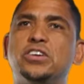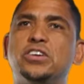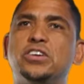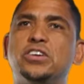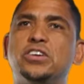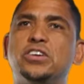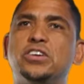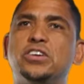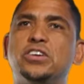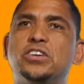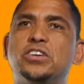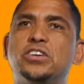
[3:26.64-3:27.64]

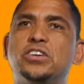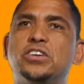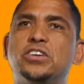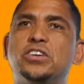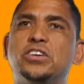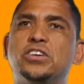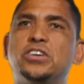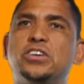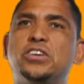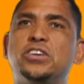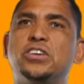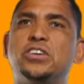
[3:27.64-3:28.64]

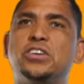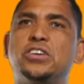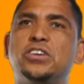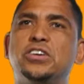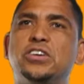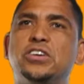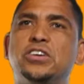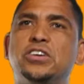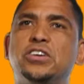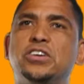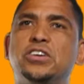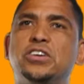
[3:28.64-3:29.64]

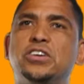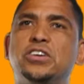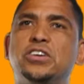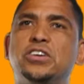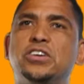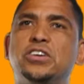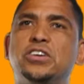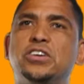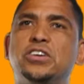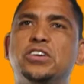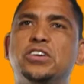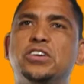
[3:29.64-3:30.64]

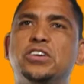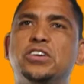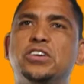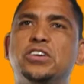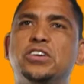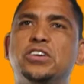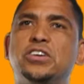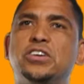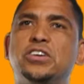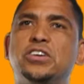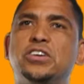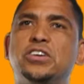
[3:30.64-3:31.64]

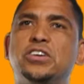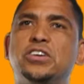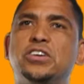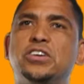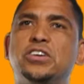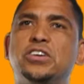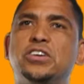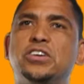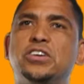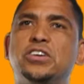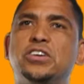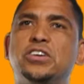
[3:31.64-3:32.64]

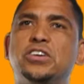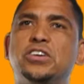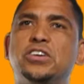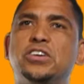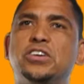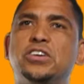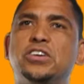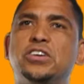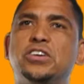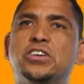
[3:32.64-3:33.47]
(no lip movement)